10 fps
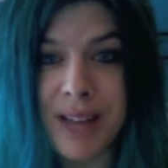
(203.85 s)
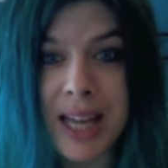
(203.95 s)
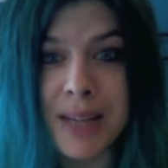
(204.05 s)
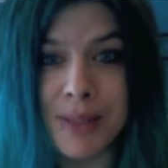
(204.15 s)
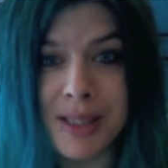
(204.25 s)

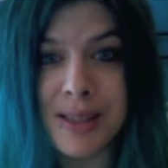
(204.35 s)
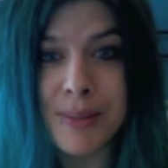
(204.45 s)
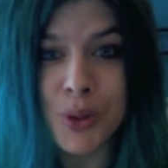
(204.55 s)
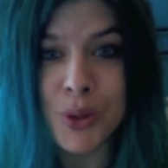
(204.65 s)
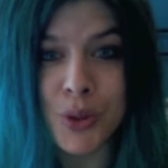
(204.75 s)
animus,
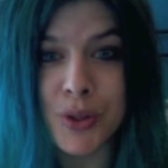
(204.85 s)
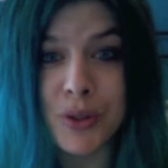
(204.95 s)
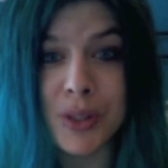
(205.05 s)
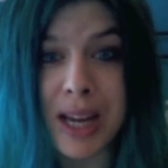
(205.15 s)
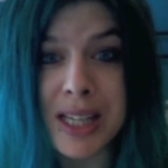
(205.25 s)
some sort of
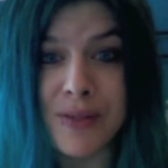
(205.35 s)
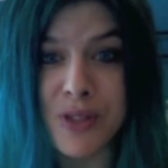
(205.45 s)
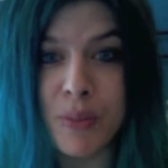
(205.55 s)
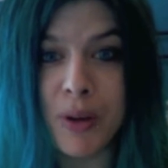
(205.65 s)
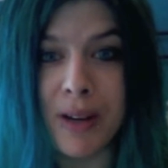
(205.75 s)
creative
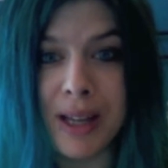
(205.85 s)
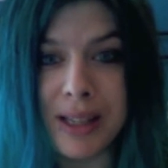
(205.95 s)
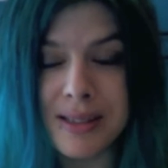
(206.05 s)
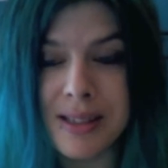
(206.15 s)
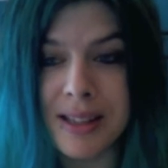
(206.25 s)

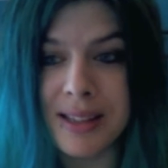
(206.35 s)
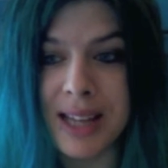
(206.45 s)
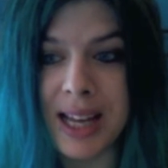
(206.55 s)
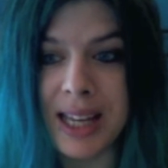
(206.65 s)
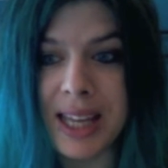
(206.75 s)
spirit
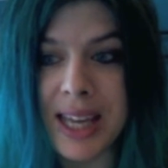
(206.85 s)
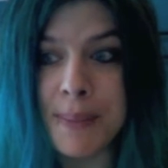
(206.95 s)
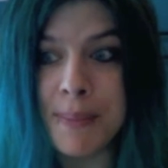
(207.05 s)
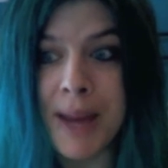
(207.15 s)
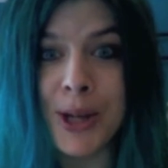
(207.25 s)
that
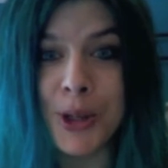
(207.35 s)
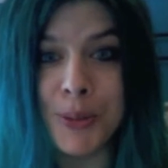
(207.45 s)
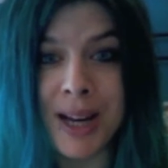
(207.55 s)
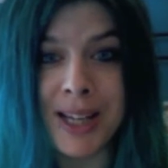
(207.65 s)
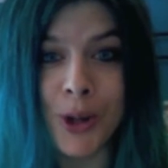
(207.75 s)
he may or
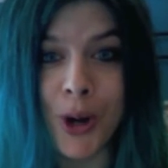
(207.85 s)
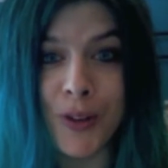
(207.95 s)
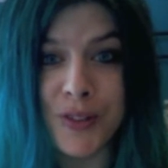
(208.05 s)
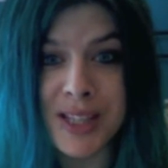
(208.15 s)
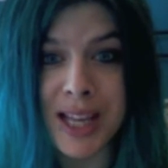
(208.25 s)
may not
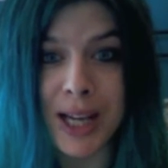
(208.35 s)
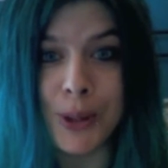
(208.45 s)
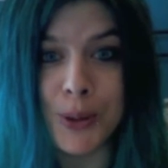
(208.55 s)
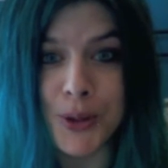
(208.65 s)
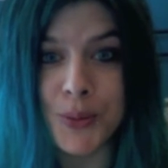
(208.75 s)
have set
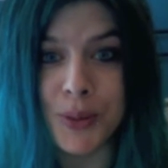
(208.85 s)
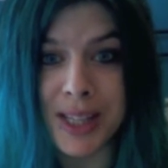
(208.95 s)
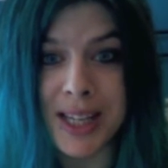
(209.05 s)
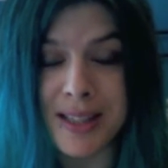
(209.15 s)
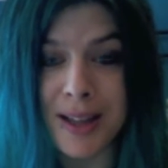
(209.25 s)
loose
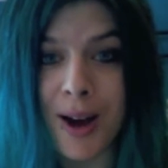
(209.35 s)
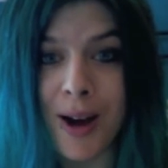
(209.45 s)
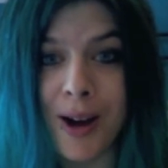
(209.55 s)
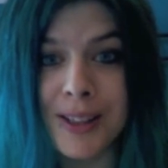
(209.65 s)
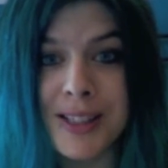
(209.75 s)
with his
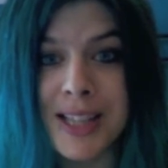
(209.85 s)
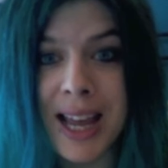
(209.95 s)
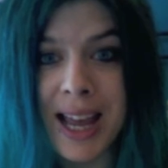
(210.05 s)
art